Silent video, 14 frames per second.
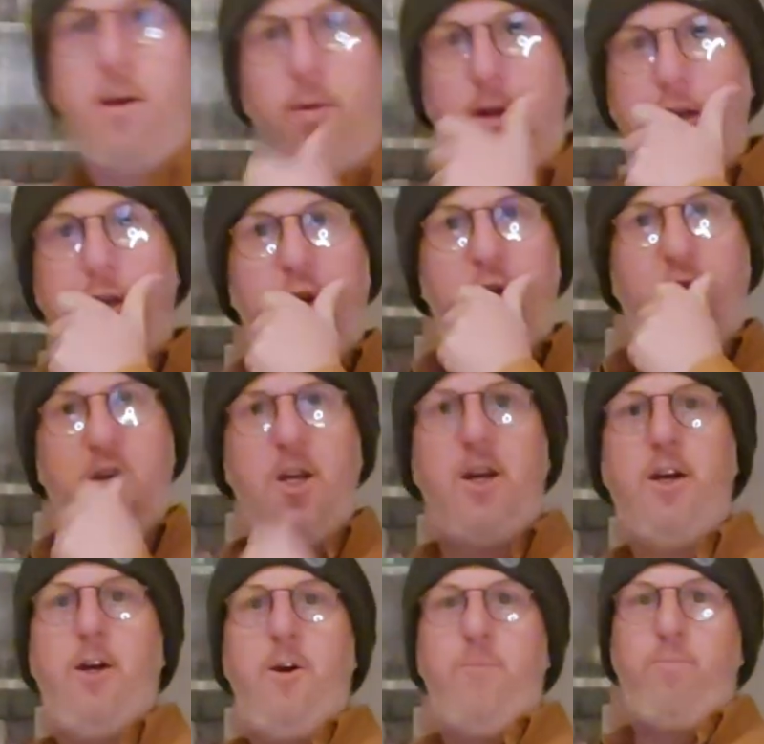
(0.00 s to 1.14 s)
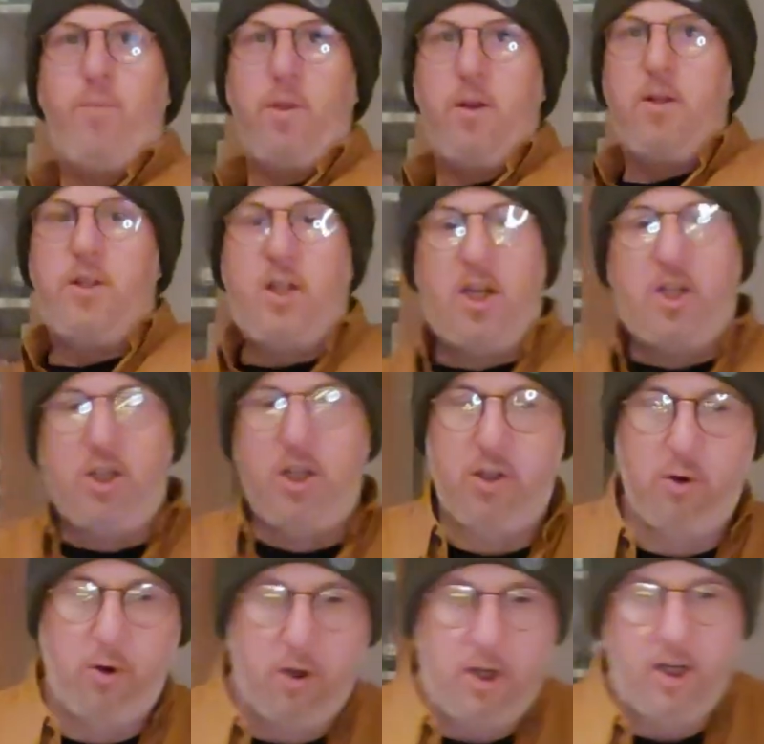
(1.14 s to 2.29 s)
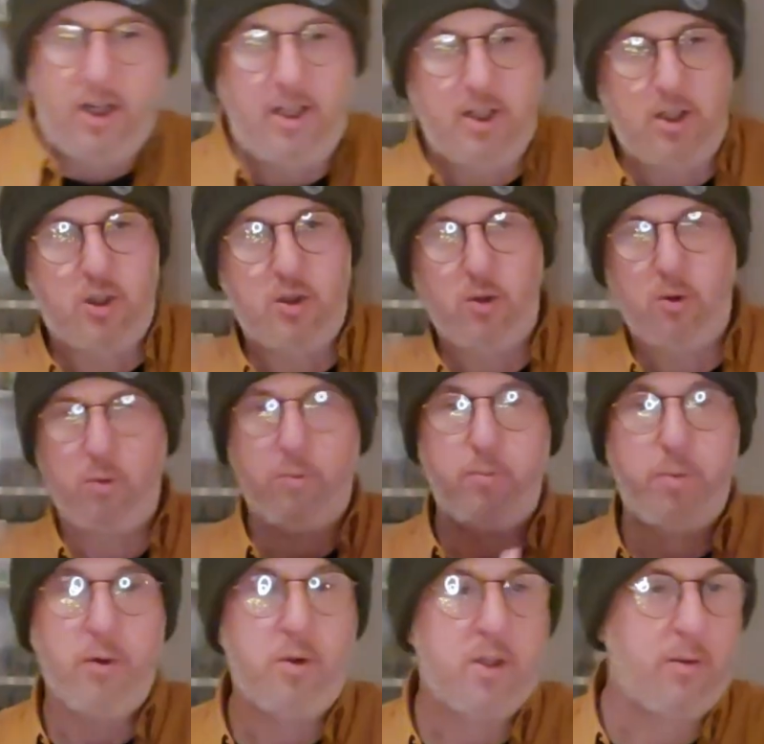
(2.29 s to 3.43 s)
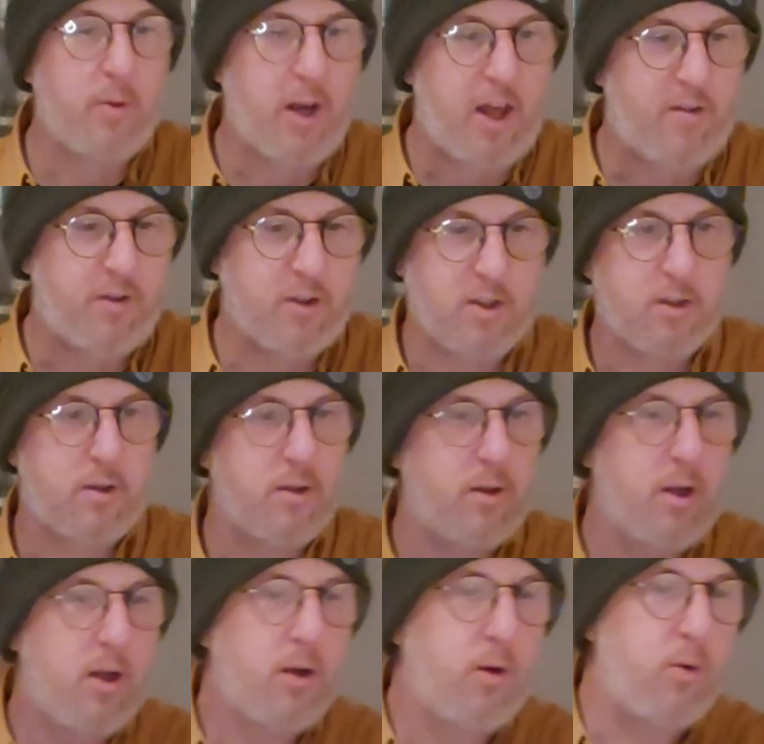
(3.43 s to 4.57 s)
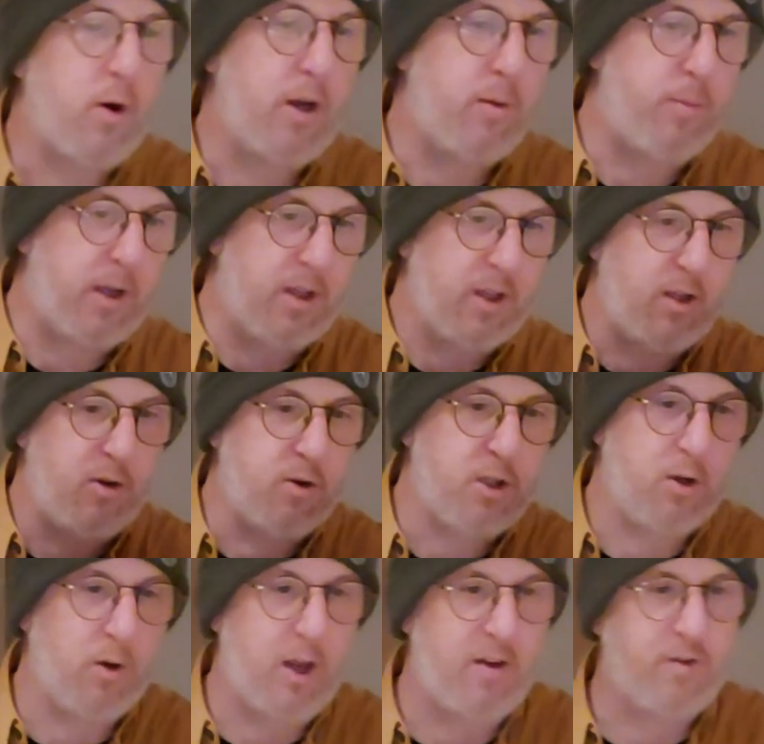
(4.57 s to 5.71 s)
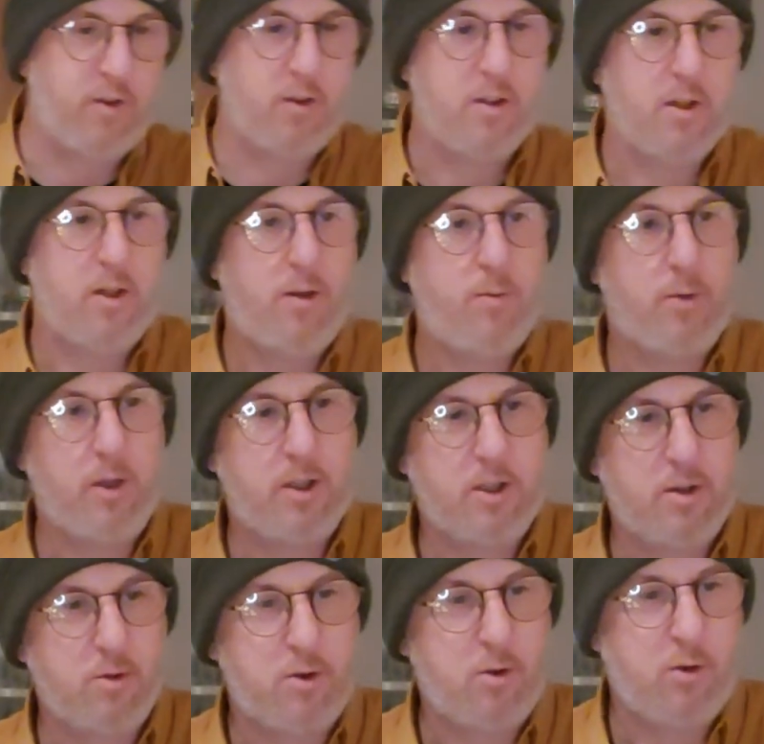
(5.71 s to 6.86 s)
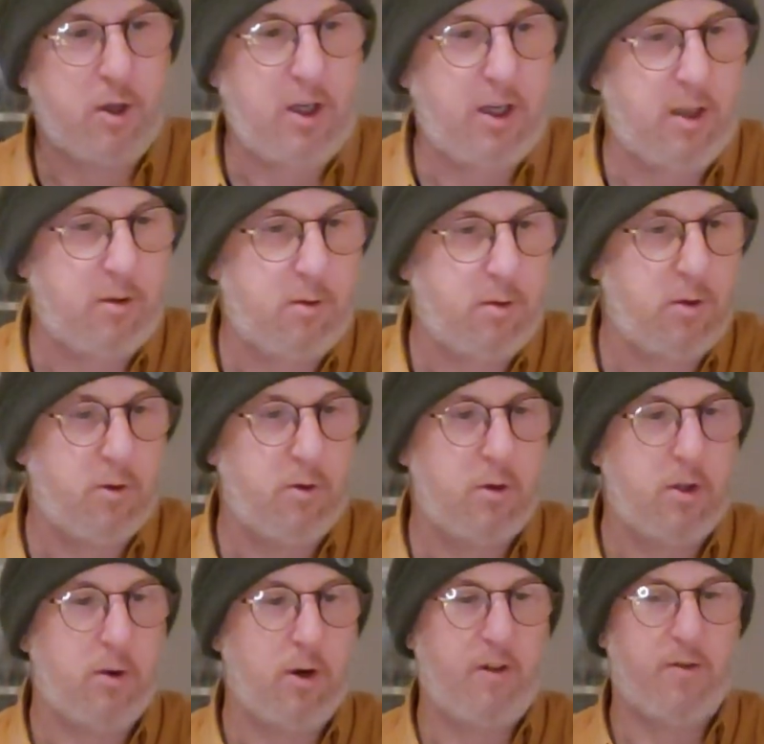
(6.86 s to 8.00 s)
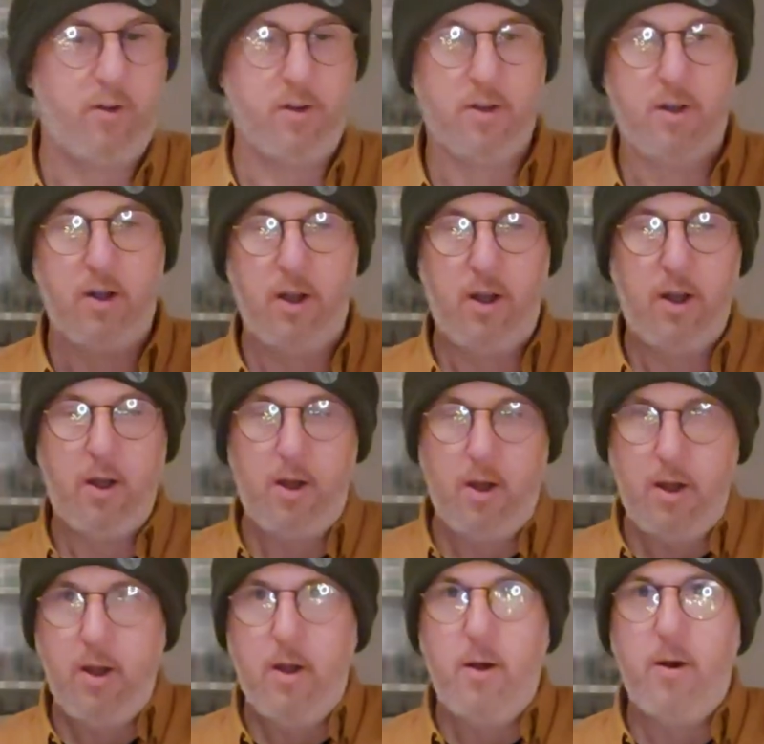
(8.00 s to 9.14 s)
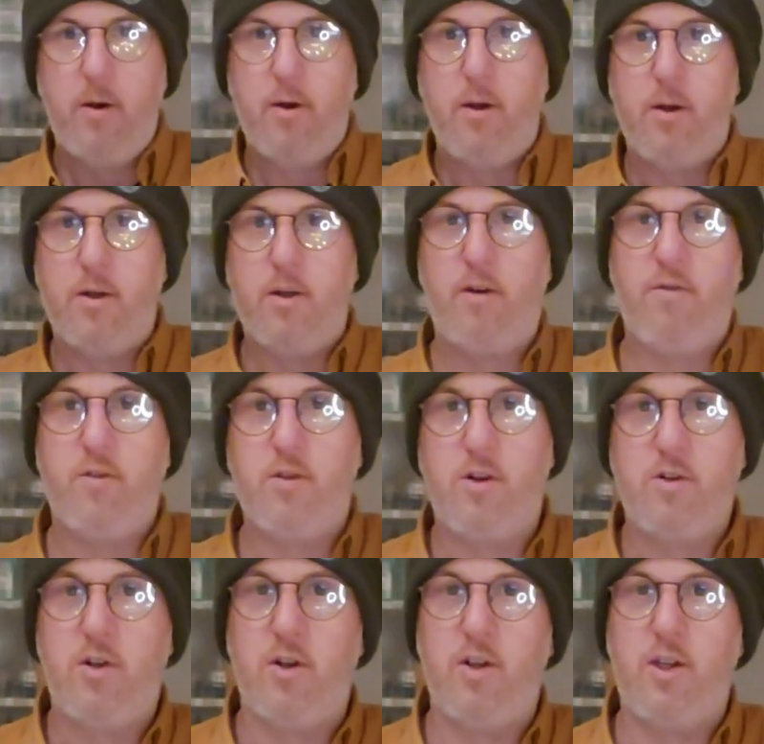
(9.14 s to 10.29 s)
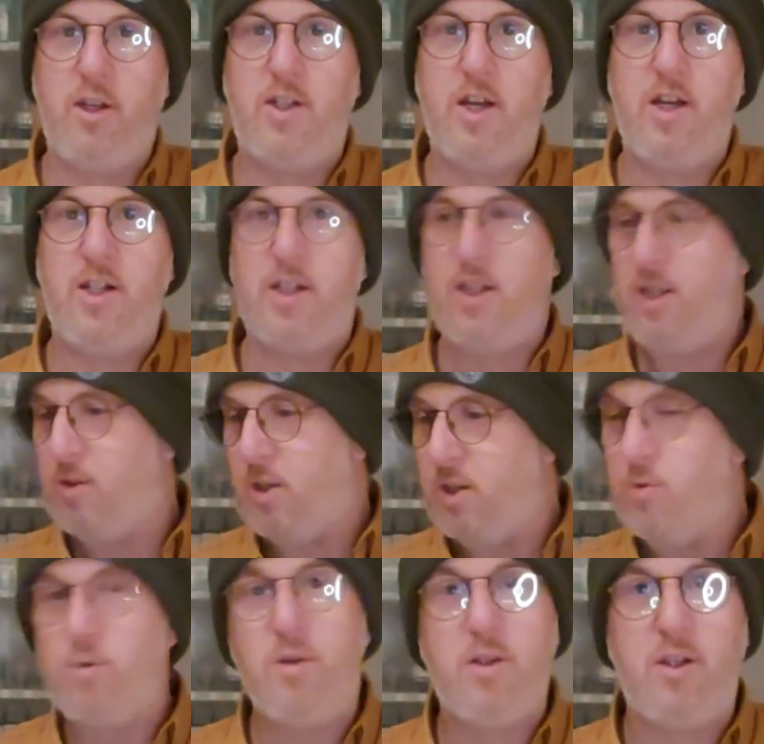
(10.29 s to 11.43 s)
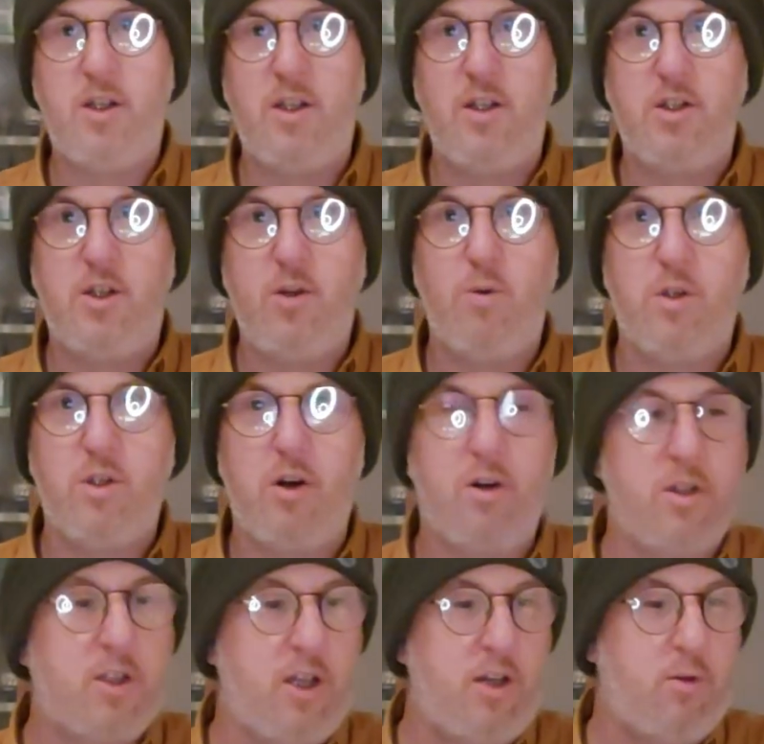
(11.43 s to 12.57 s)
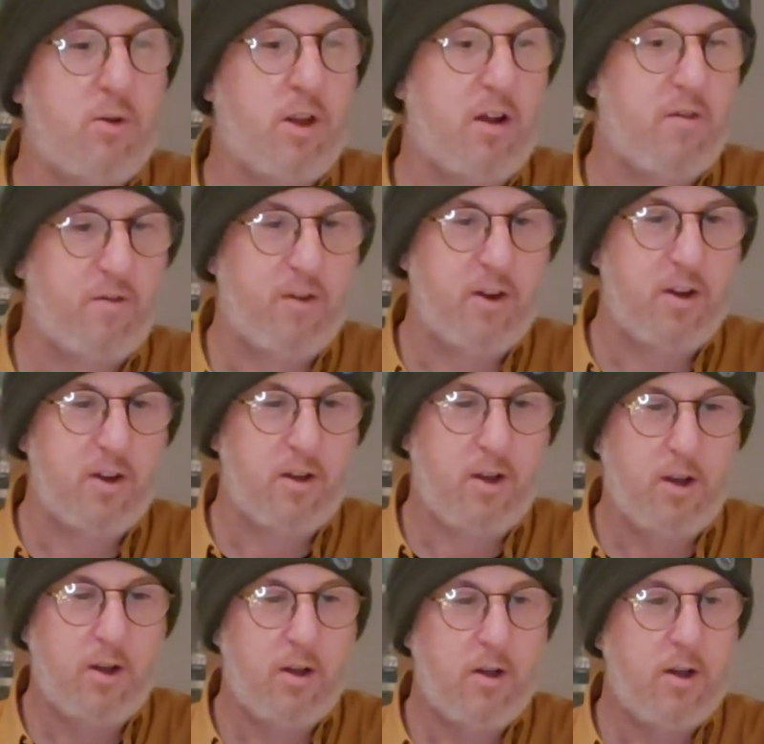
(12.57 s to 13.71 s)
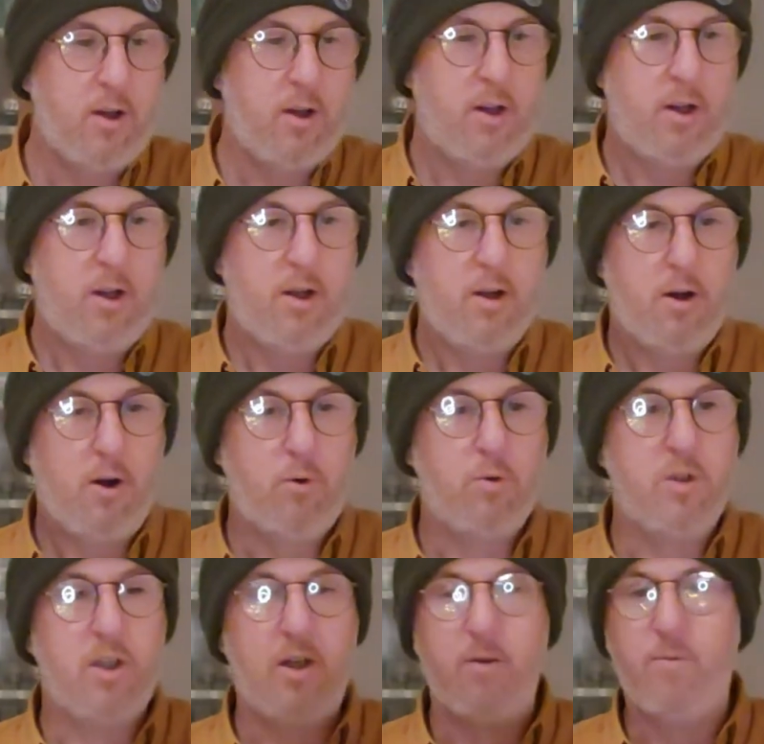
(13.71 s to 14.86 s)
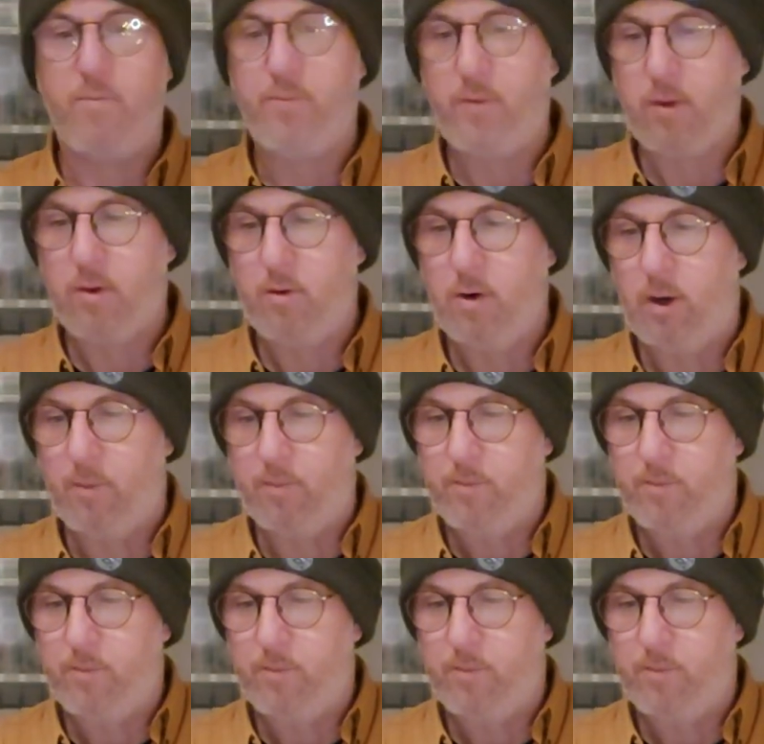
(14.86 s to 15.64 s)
time I did a kitchen talk, I needed to boost up the levels quite a bit, the audio levels, because I was talking audio levels. Different socks on. These days, these newer socks, they don't have holes in them. Right.